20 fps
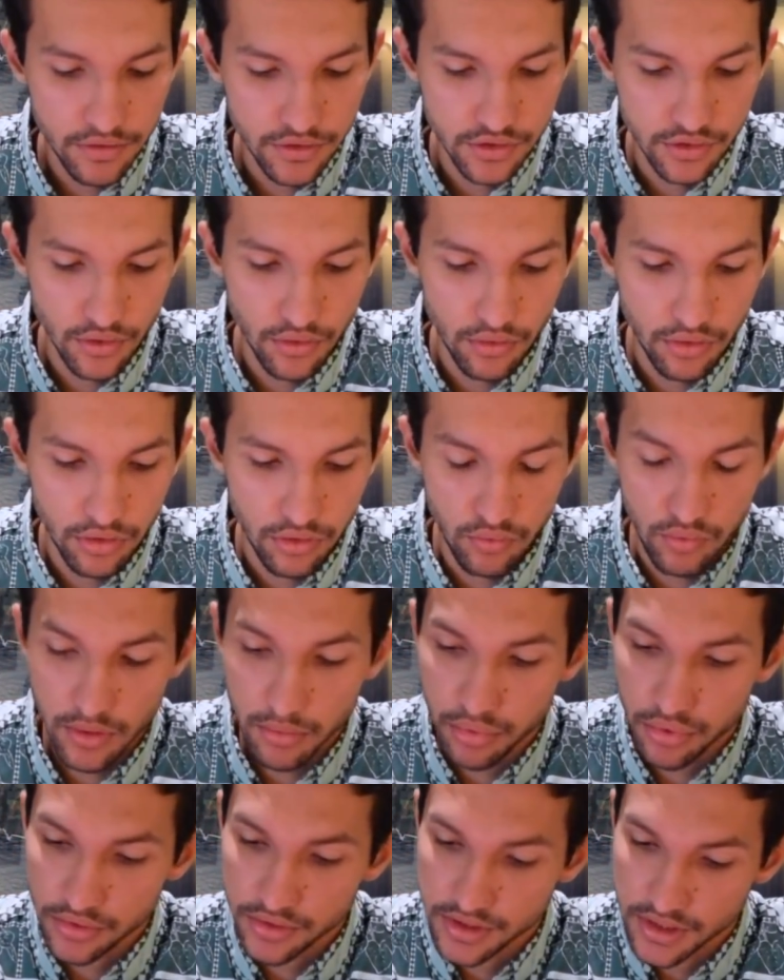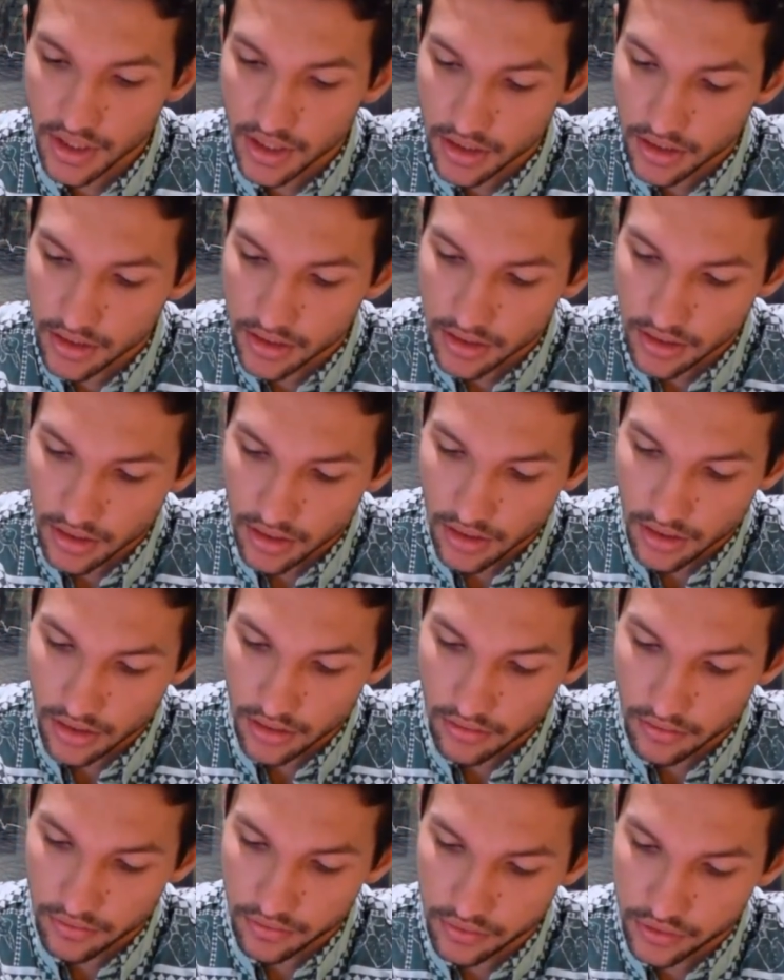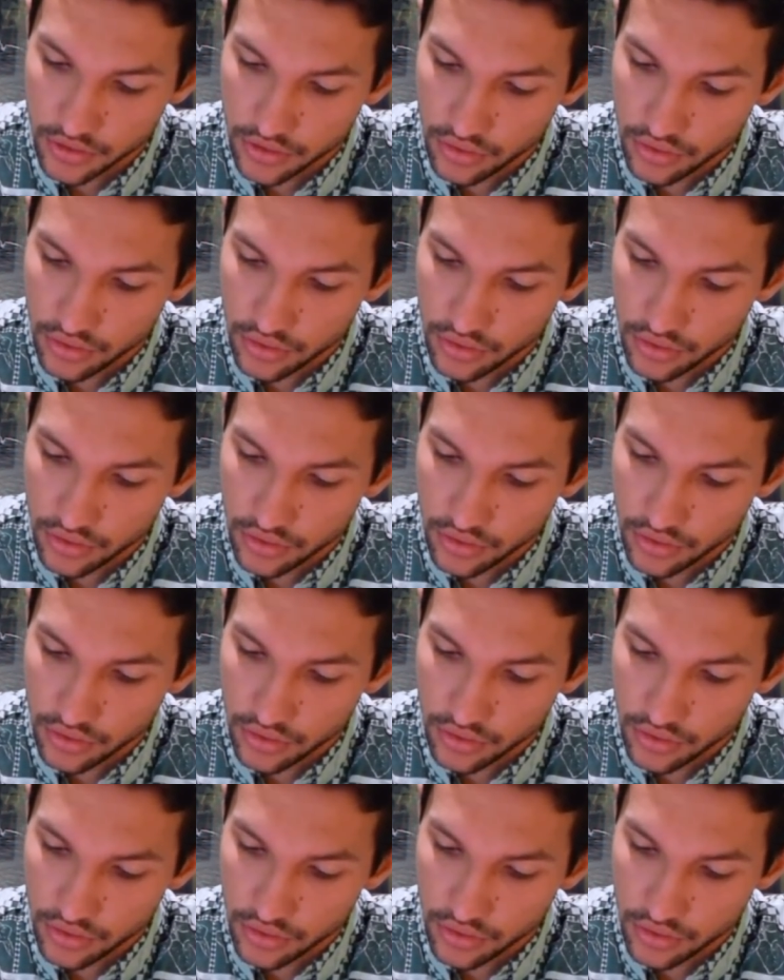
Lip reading: So 3% of